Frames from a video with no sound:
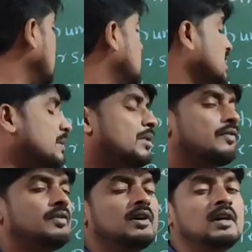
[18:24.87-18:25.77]
So these type
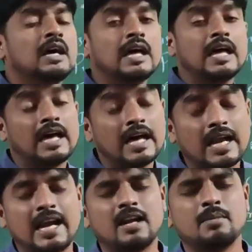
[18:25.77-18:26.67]
of
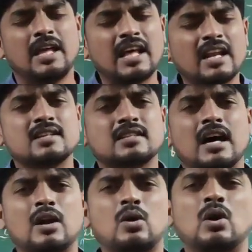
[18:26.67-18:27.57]
random errors
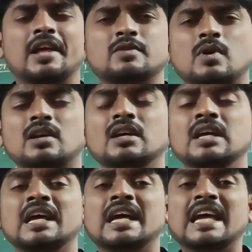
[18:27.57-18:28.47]
are called as
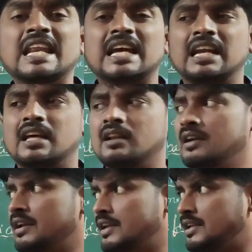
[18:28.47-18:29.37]
what? Irregular
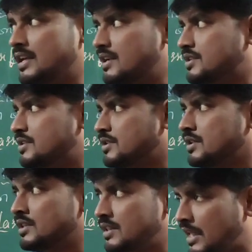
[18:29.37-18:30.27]

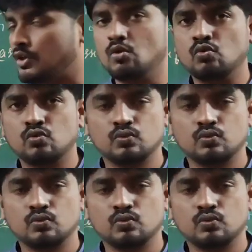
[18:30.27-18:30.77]
errors. Thank you.